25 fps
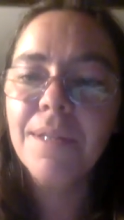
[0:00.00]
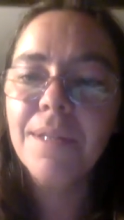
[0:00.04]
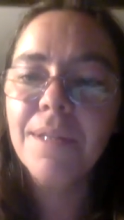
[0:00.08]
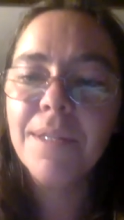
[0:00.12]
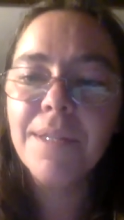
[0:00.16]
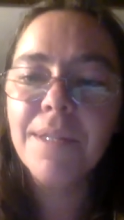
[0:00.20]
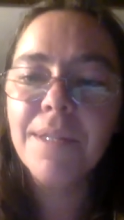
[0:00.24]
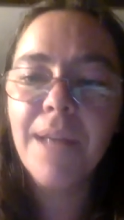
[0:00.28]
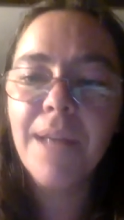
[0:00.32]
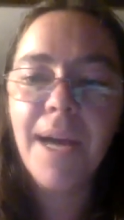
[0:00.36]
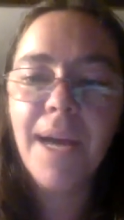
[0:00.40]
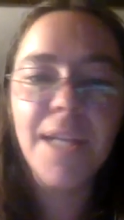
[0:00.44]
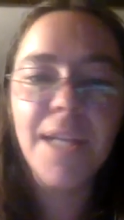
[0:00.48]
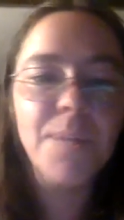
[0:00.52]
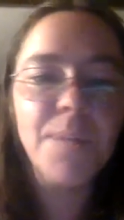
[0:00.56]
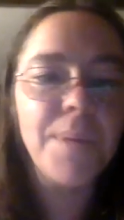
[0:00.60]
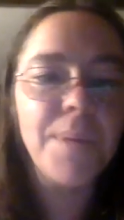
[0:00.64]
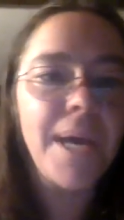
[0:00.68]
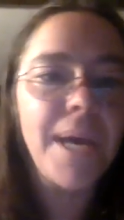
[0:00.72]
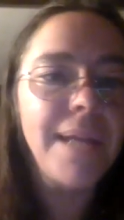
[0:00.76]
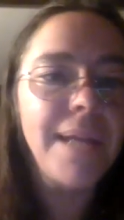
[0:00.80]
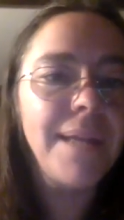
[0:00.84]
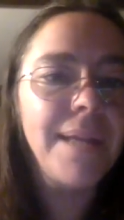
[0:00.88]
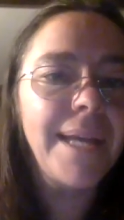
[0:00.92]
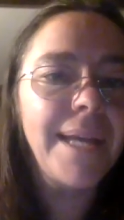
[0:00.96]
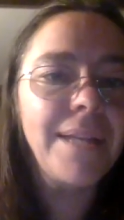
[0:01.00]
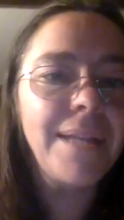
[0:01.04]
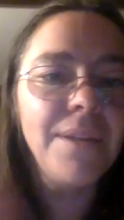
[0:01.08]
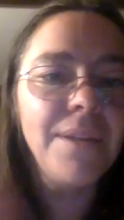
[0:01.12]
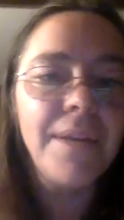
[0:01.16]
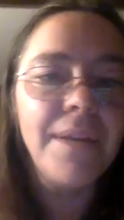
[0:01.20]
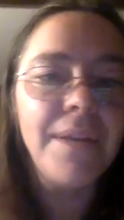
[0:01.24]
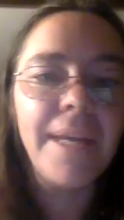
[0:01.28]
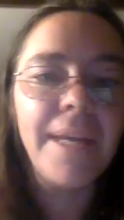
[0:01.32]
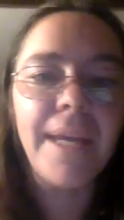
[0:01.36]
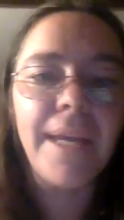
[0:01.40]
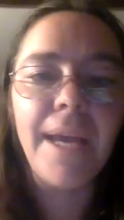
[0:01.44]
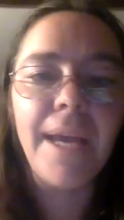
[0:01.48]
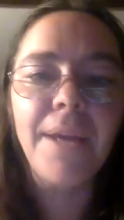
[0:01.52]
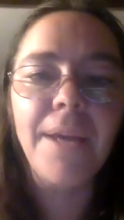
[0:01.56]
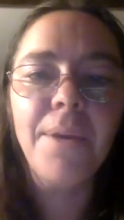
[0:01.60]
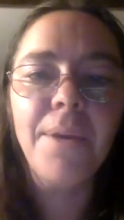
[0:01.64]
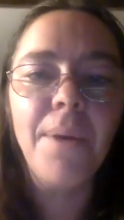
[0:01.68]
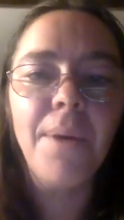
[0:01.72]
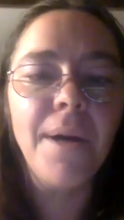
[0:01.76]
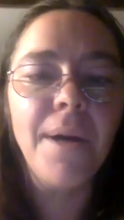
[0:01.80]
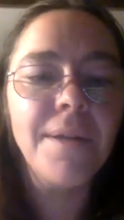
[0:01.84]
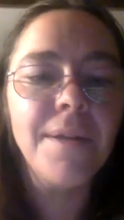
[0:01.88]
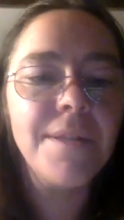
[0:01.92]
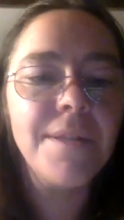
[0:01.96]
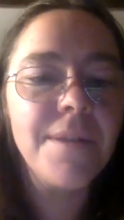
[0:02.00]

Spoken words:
slides, but I like looking at you all.